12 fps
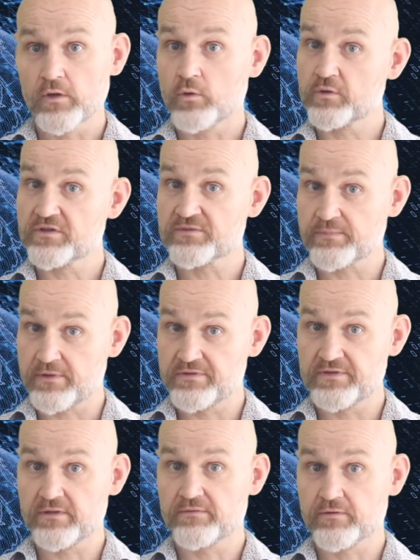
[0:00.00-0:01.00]
or
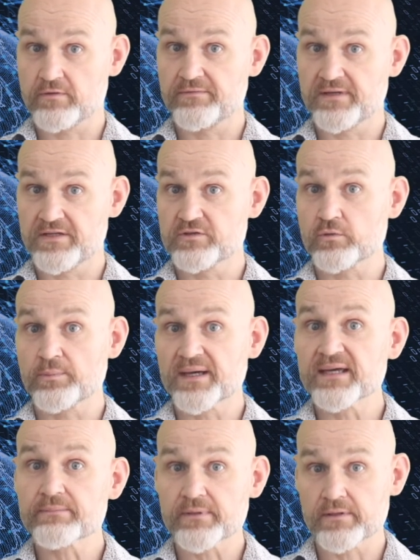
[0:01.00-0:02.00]
disposing of confidential
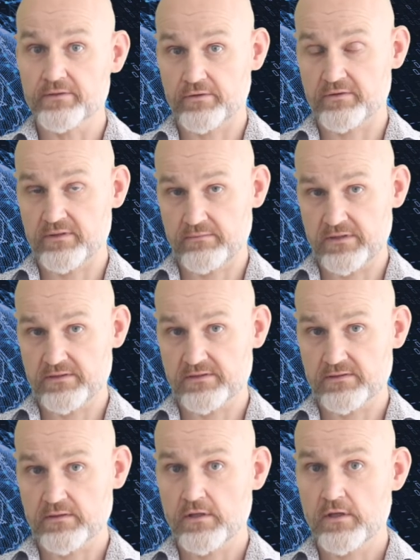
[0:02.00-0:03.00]
paper documents,